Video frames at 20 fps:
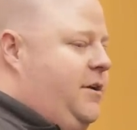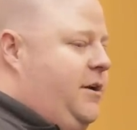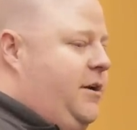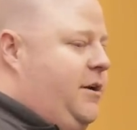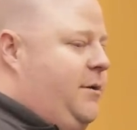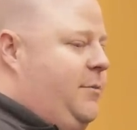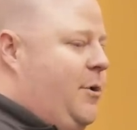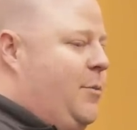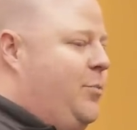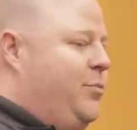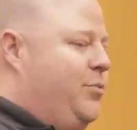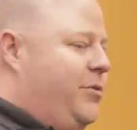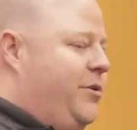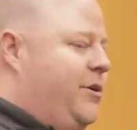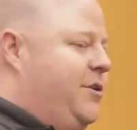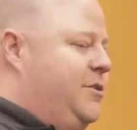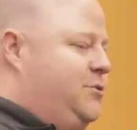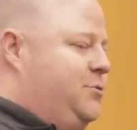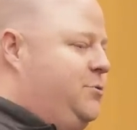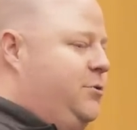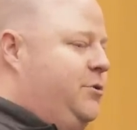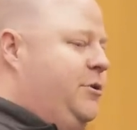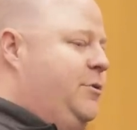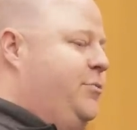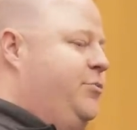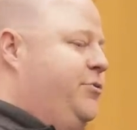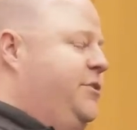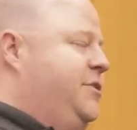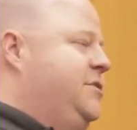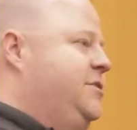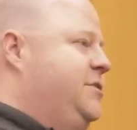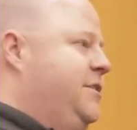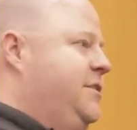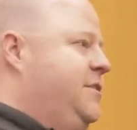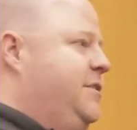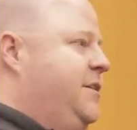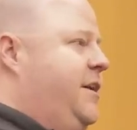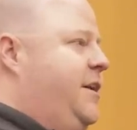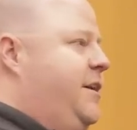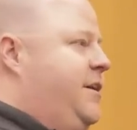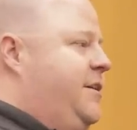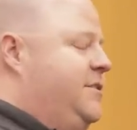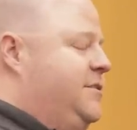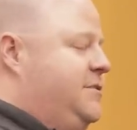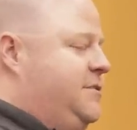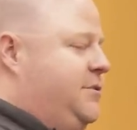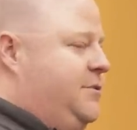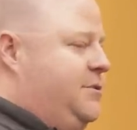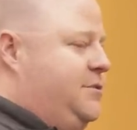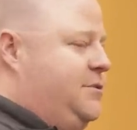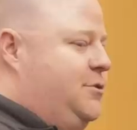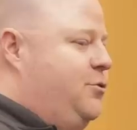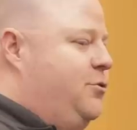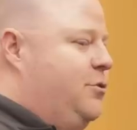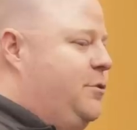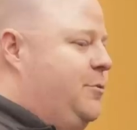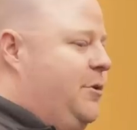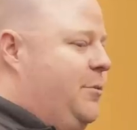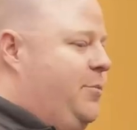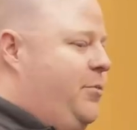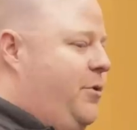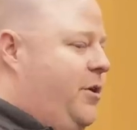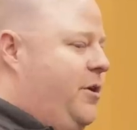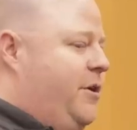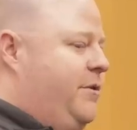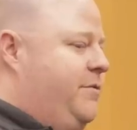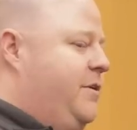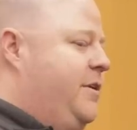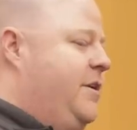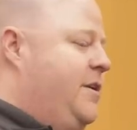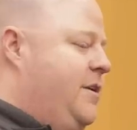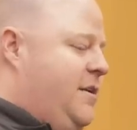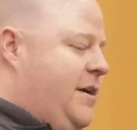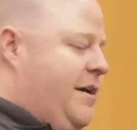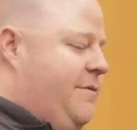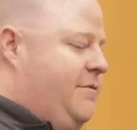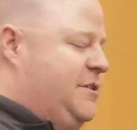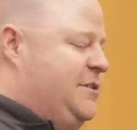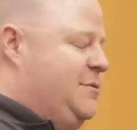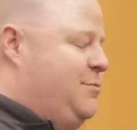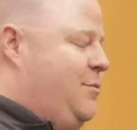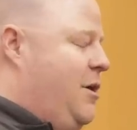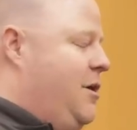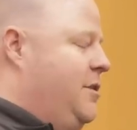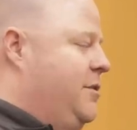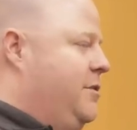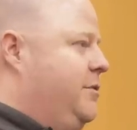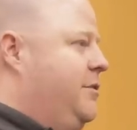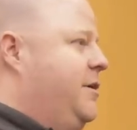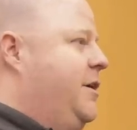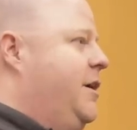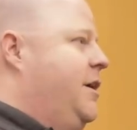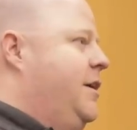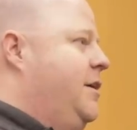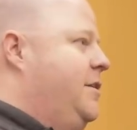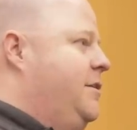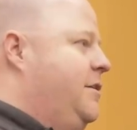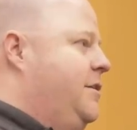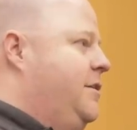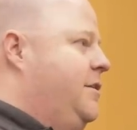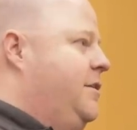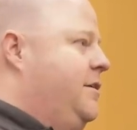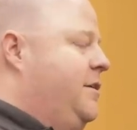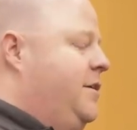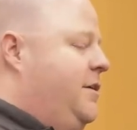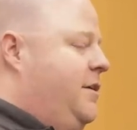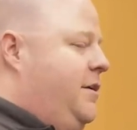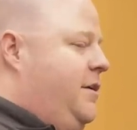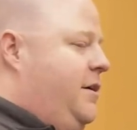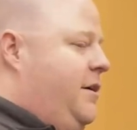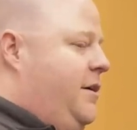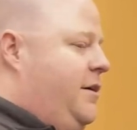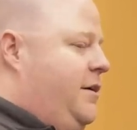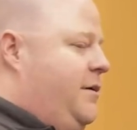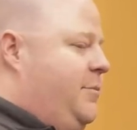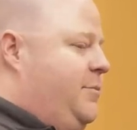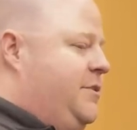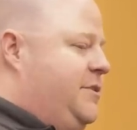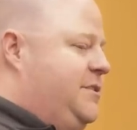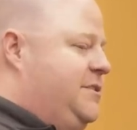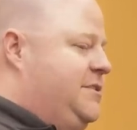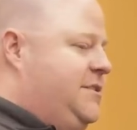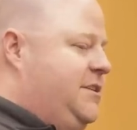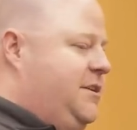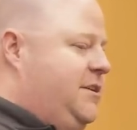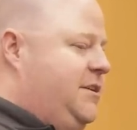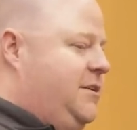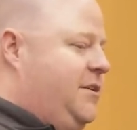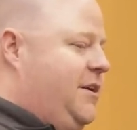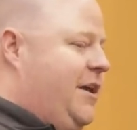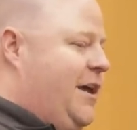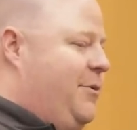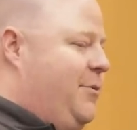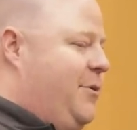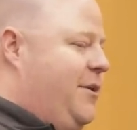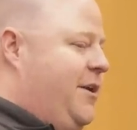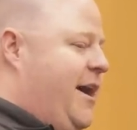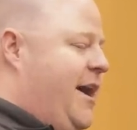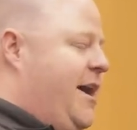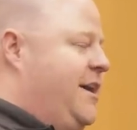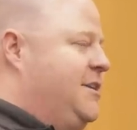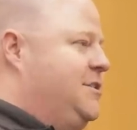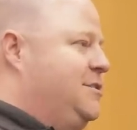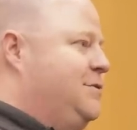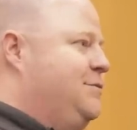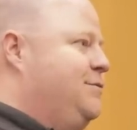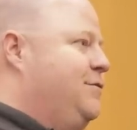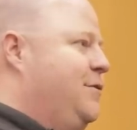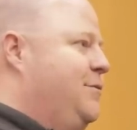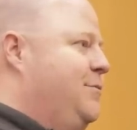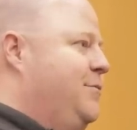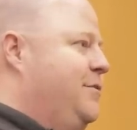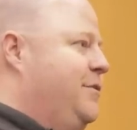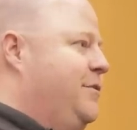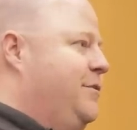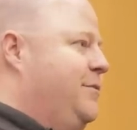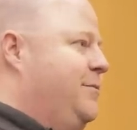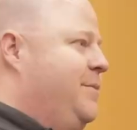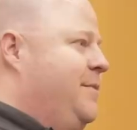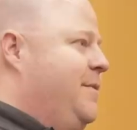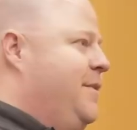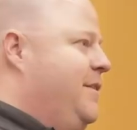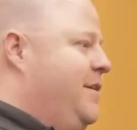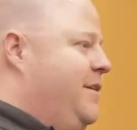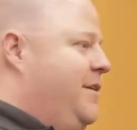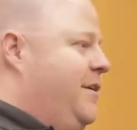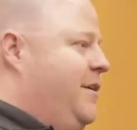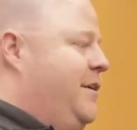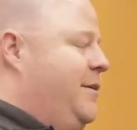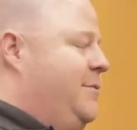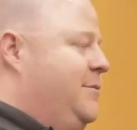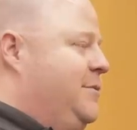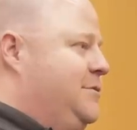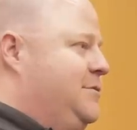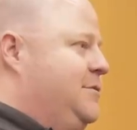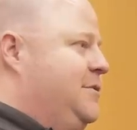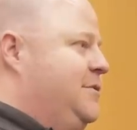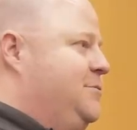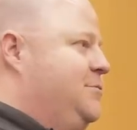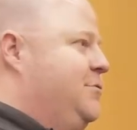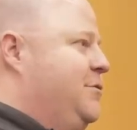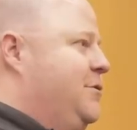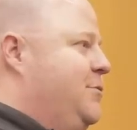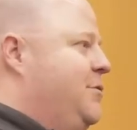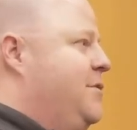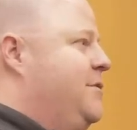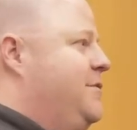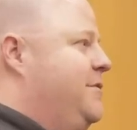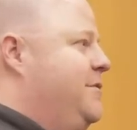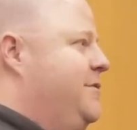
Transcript: our players really appreciate that, and so it's cool to be a part of it, have a small little hand in it, but to see the kind of reactions from them is really worth